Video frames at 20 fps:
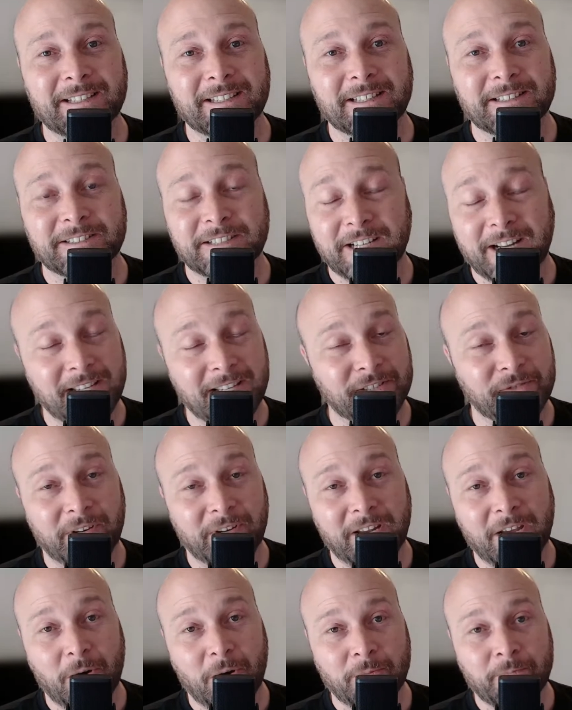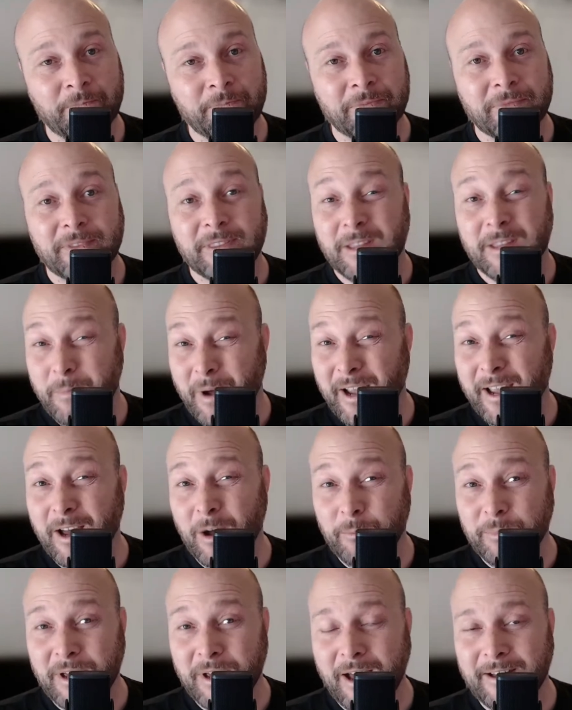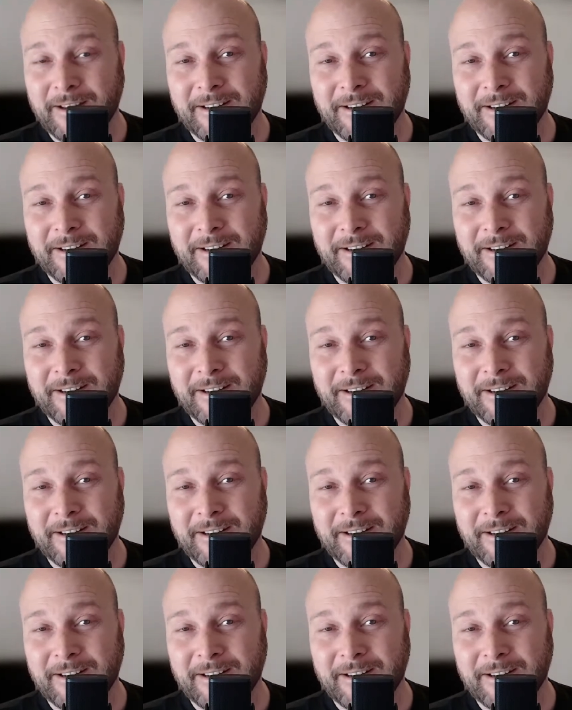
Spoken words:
in today's video, they might help you out.